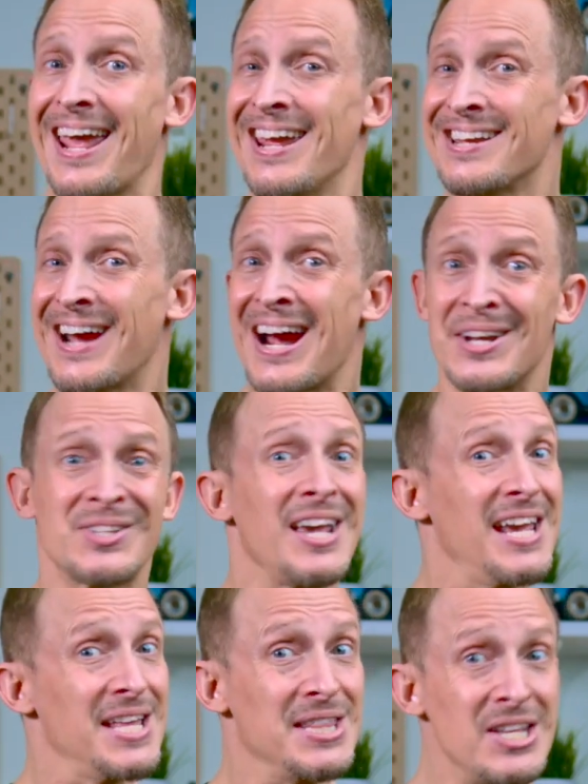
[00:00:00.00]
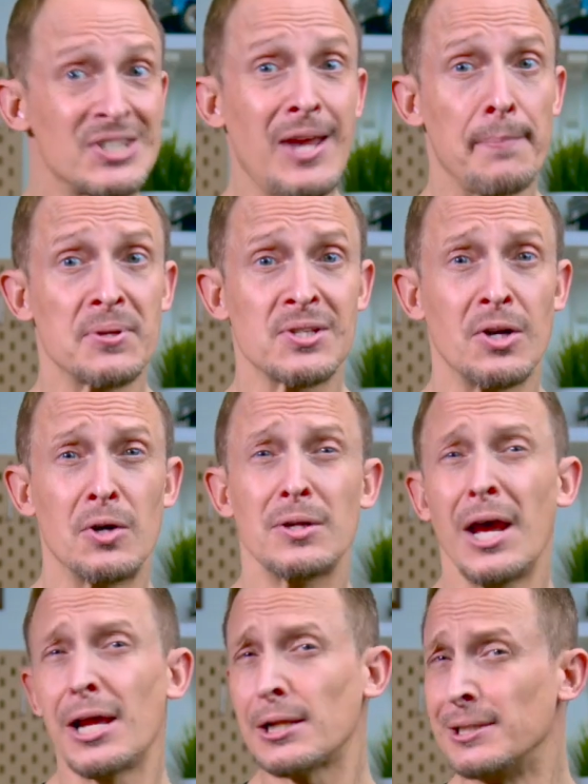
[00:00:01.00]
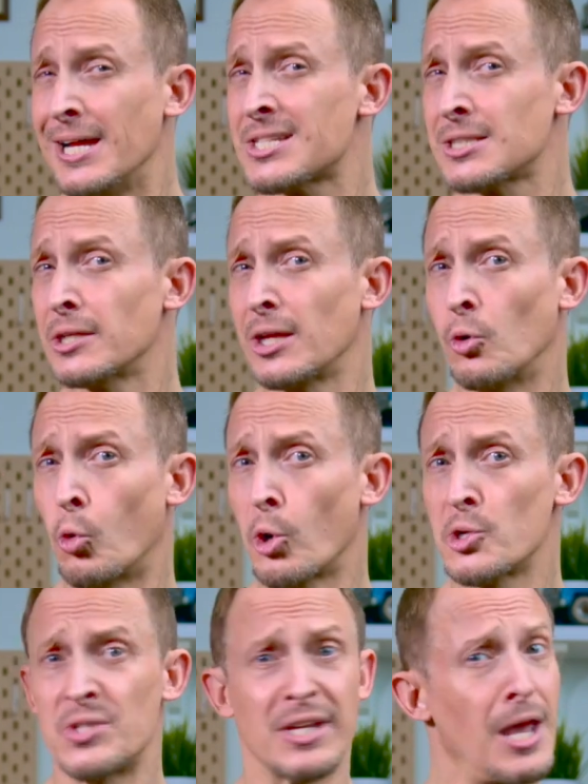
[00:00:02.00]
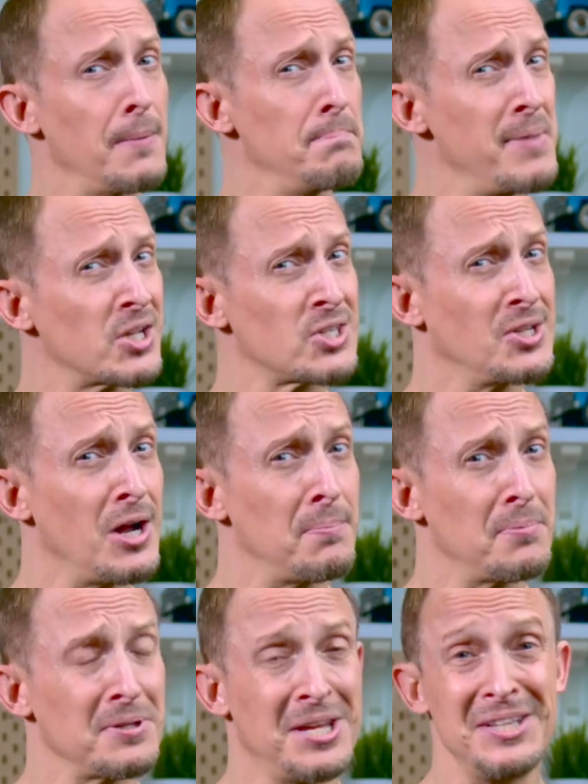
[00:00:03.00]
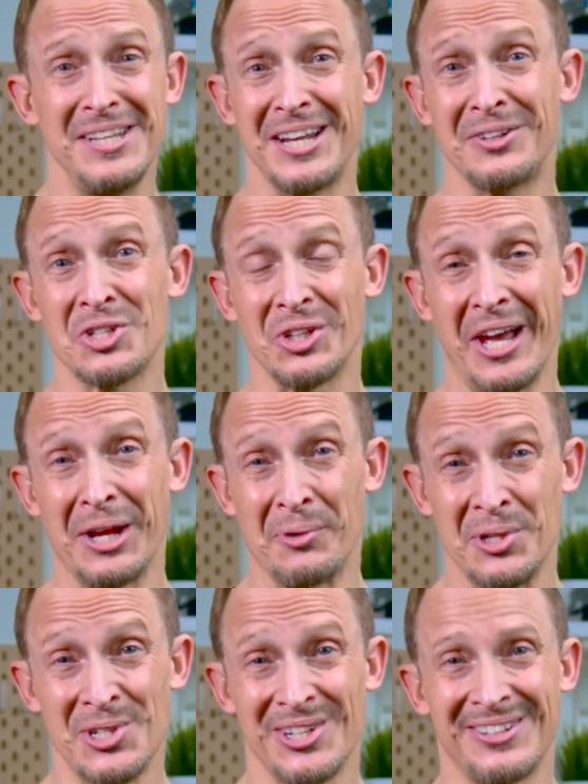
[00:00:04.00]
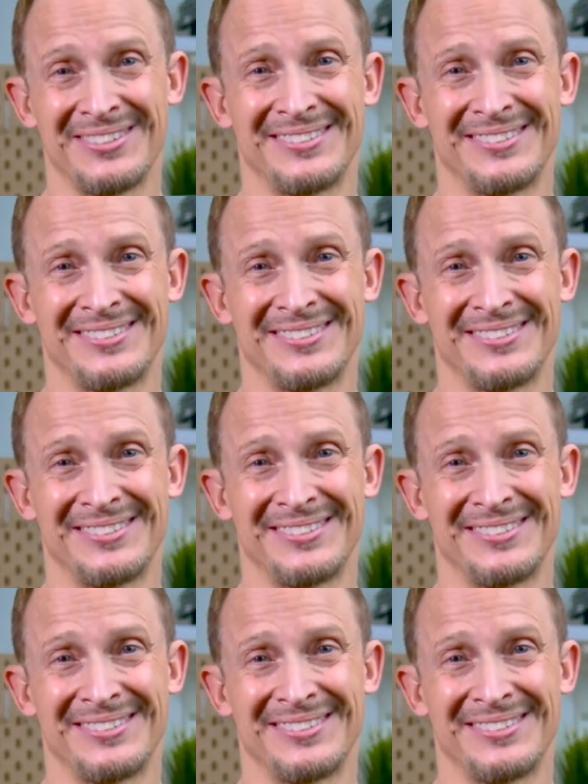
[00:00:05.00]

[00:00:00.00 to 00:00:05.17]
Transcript: Hey guys, in this episode, let's look at words that get mixed up in the English language.